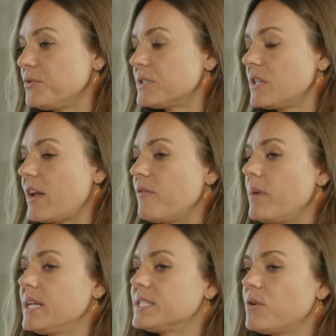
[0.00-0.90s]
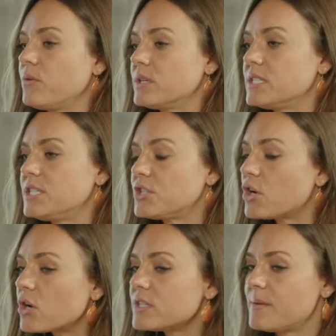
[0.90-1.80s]
lose a lot of money, so it would
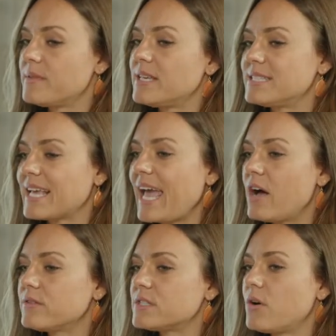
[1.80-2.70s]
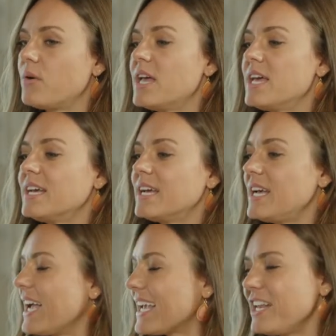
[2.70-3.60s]
deter some of these accounts. So
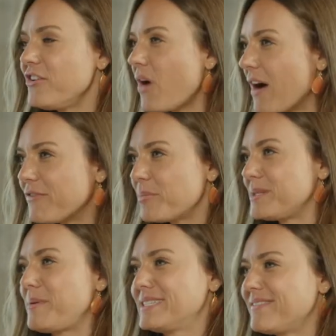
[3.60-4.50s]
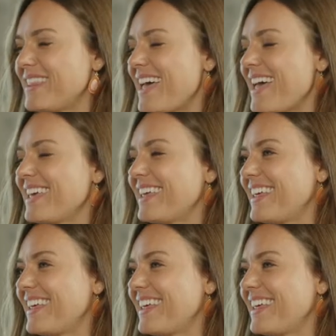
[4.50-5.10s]
can you offer perspective on that?